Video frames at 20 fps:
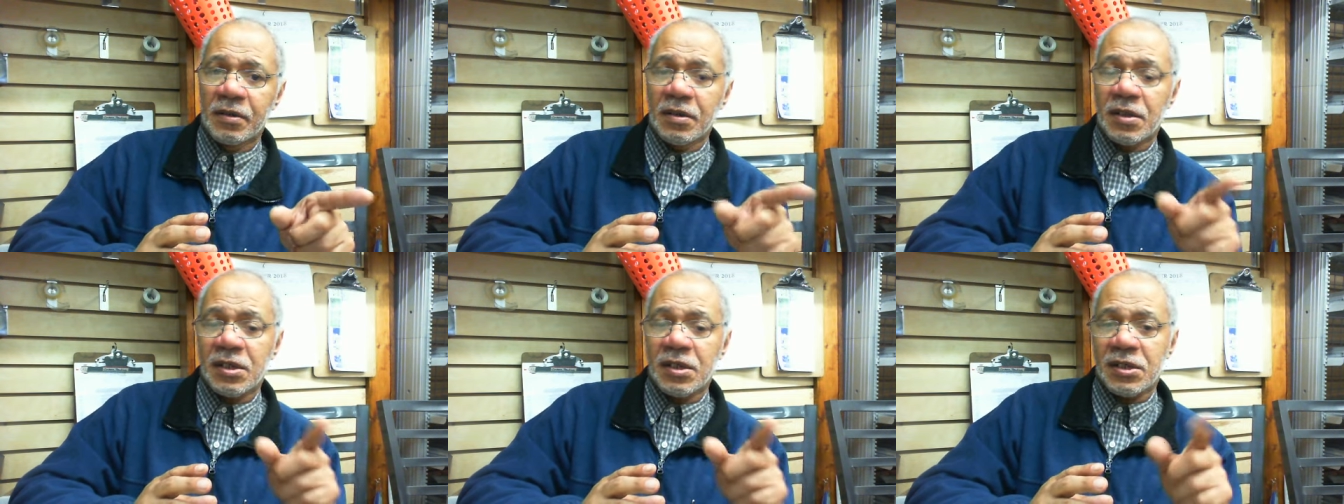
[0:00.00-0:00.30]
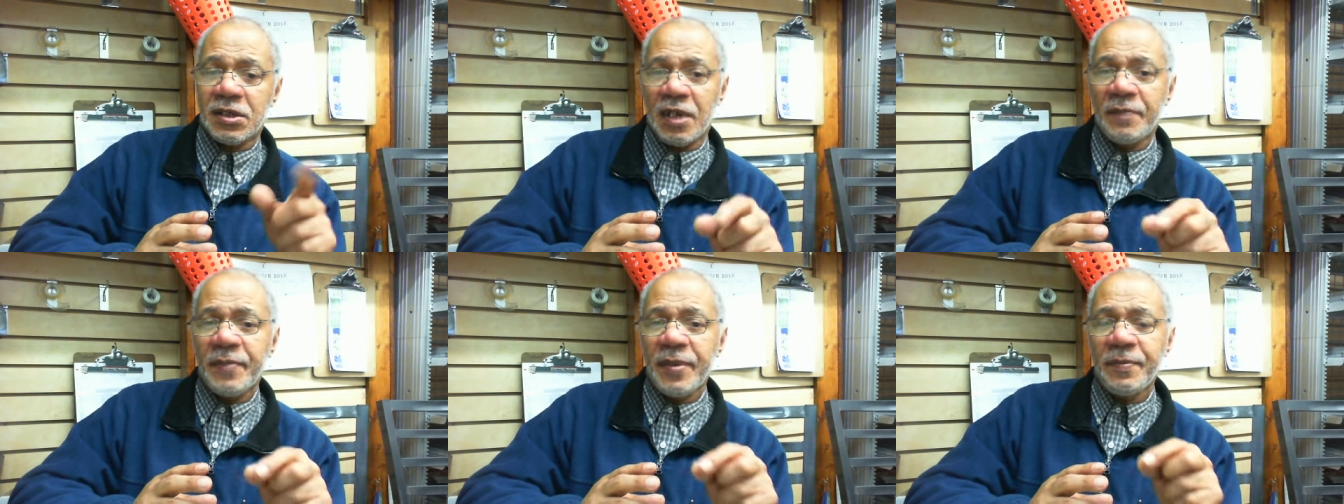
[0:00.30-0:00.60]

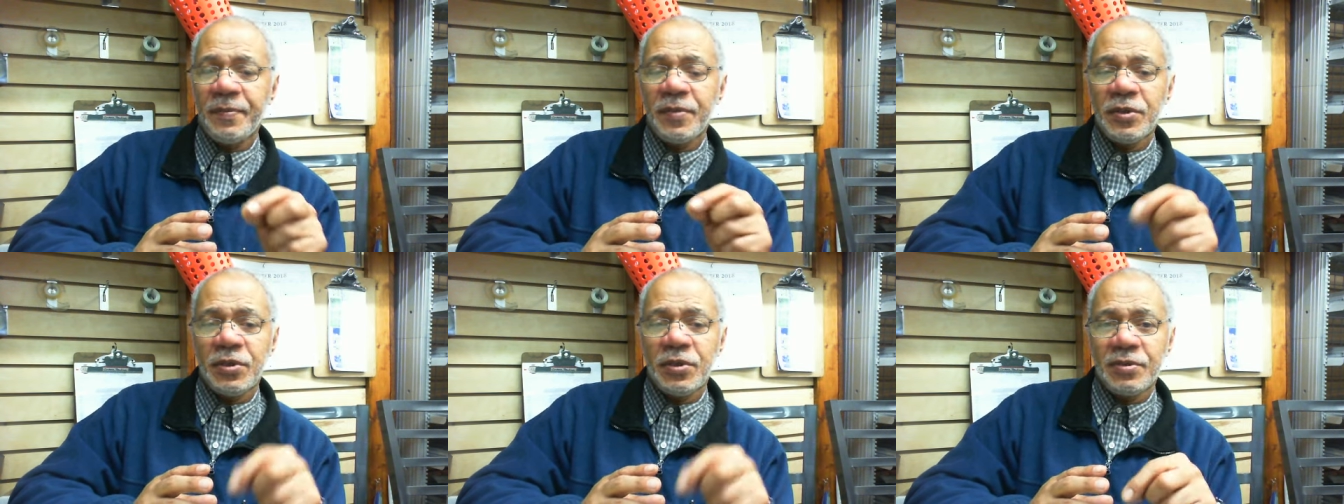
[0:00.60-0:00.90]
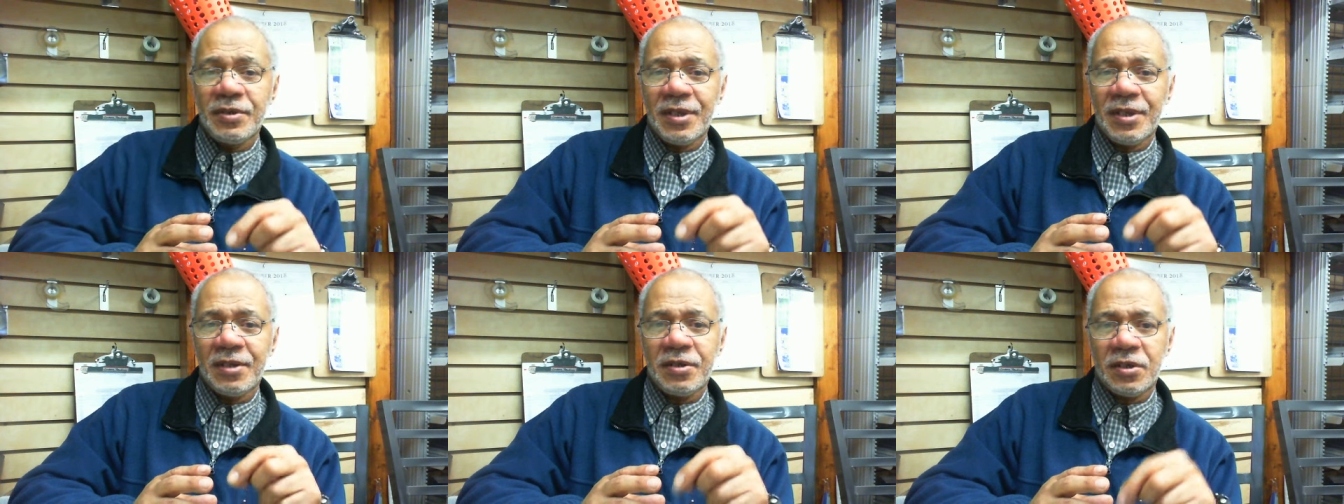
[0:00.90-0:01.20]
Some people
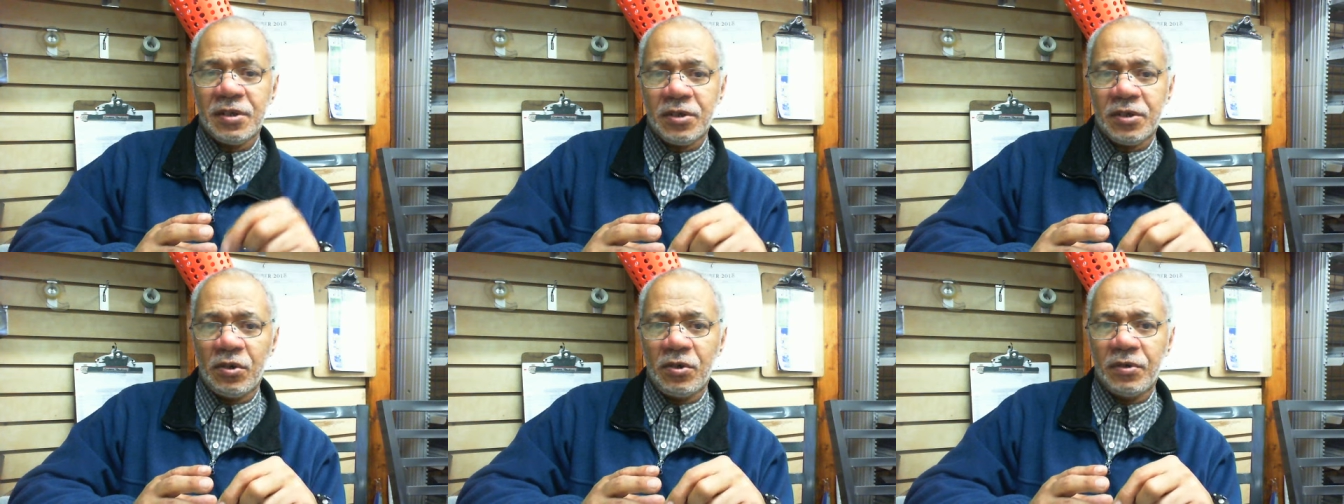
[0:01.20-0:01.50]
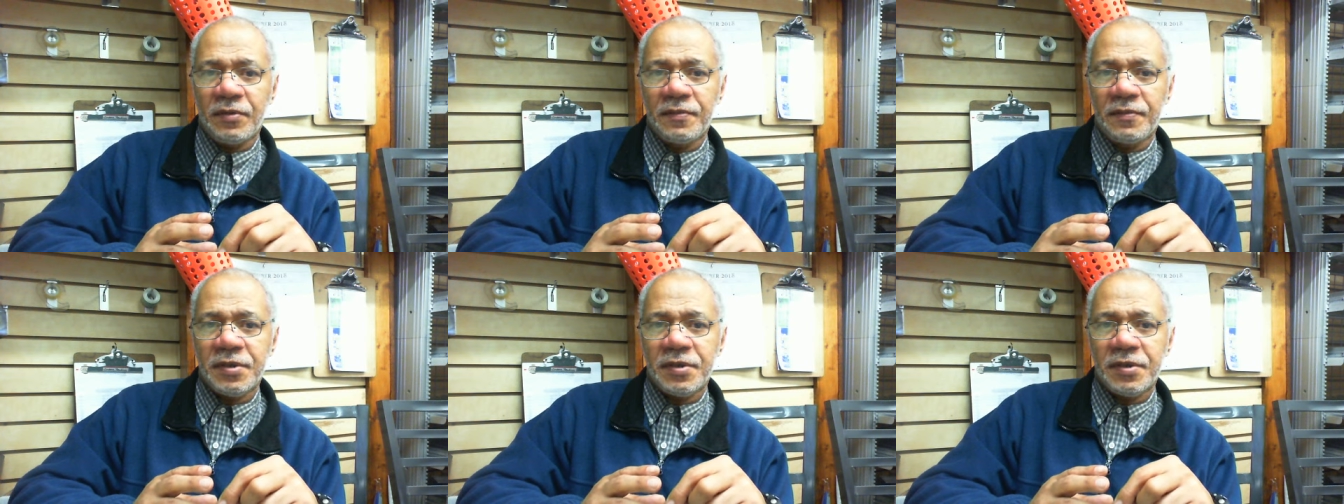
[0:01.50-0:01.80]
use their
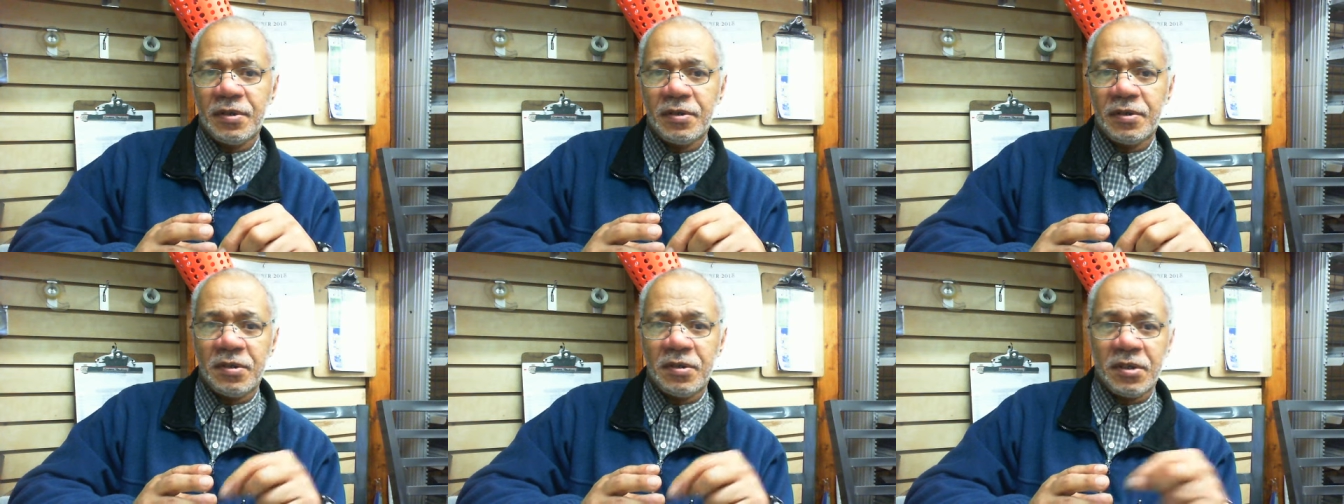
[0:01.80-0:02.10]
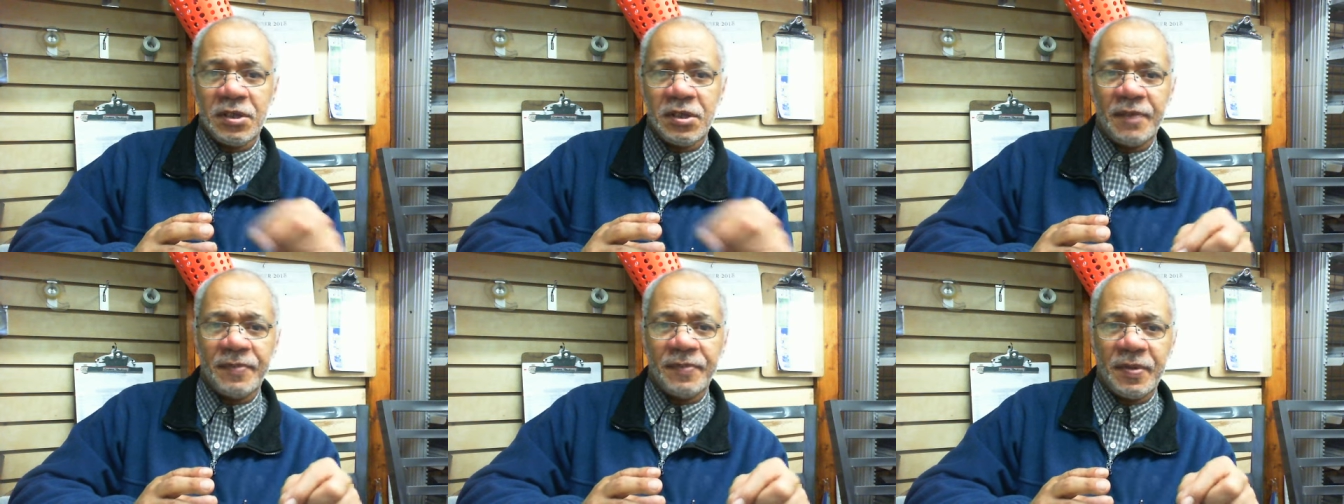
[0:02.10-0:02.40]
stoves to
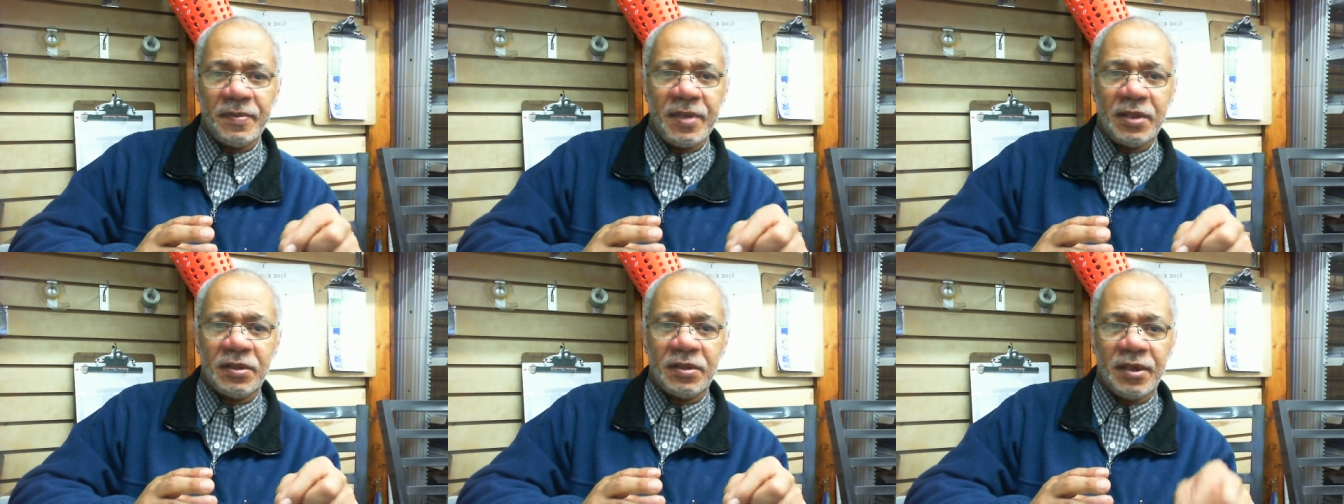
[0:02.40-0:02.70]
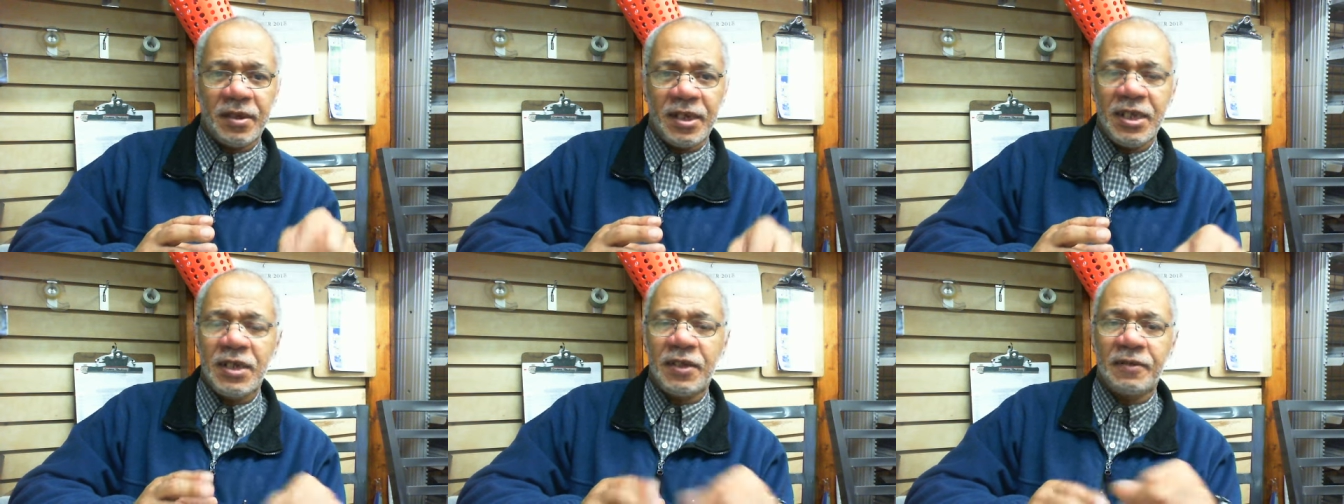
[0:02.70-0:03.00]
supplement
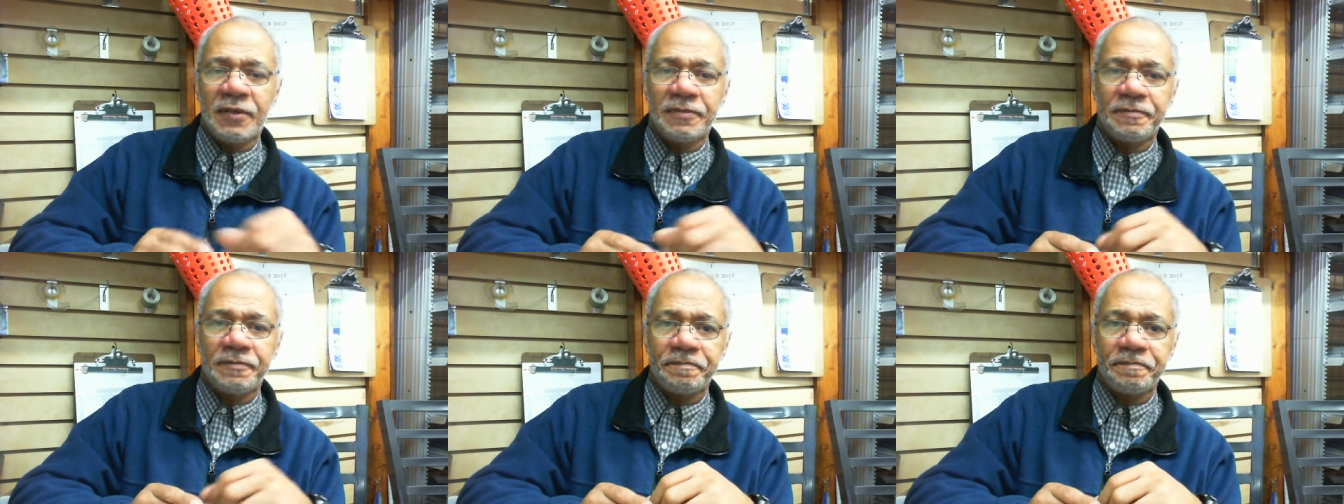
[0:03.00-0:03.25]
their heat.